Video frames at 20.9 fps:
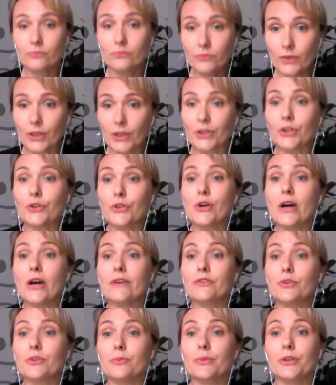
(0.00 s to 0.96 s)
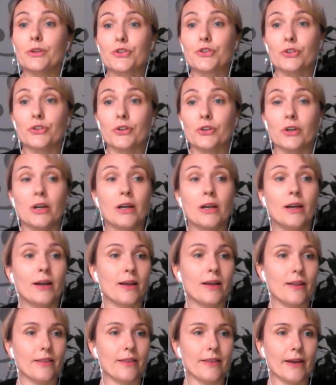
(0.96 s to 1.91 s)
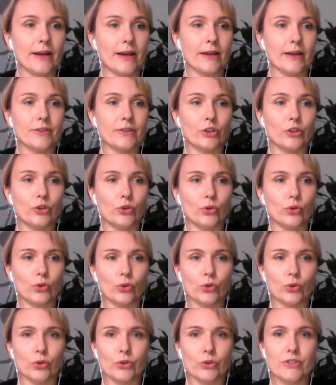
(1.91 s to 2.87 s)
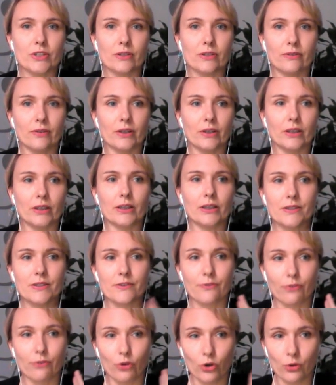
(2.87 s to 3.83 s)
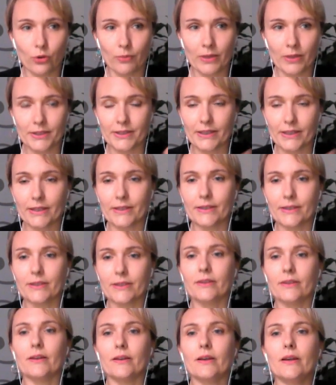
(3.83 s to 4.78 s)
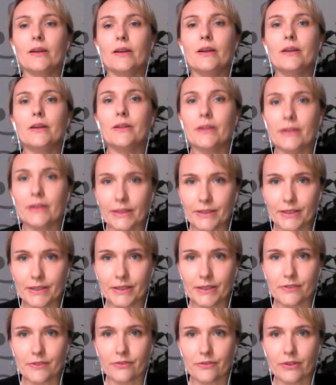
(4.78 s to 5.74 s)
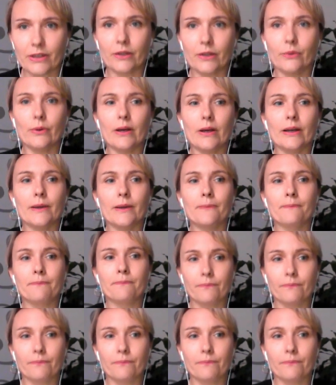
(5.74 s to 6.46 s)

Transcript: here you have to make sure that your CV is formatted in an ATS-friendly way,